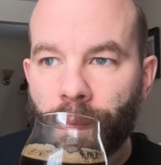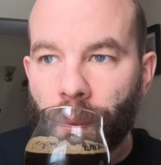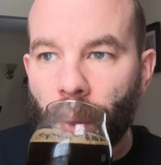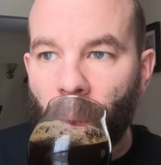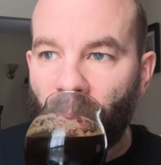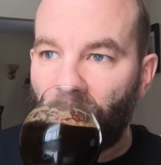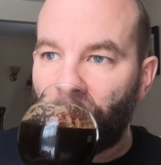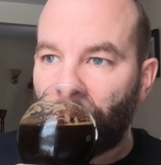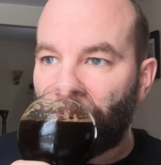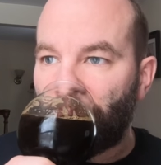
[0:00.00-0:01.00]

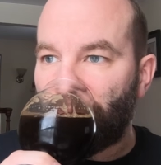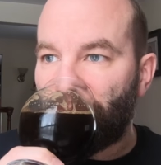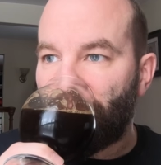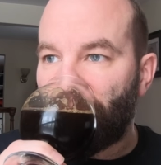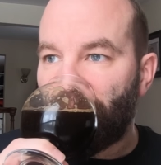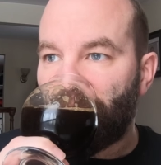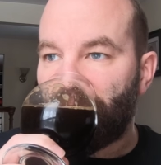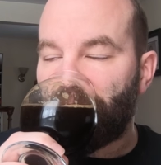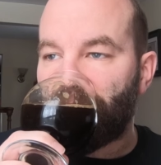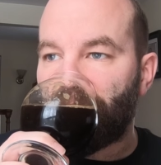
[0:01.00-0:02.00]

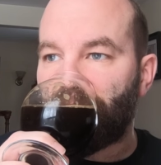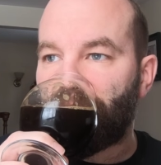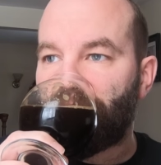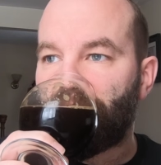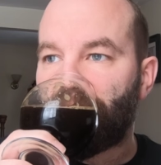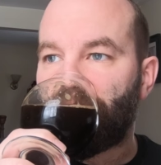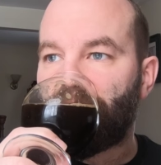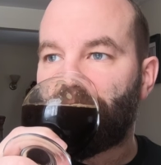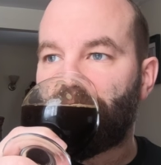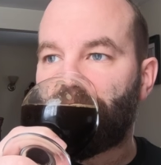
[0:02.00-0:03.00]

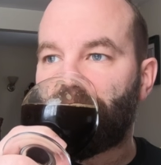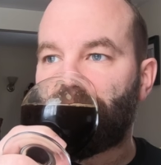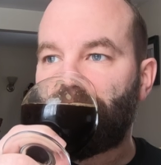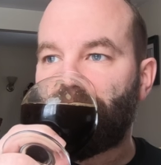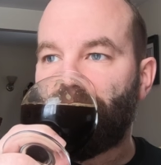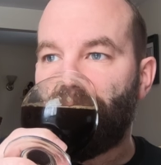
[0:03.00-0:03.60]
Nobody speaks.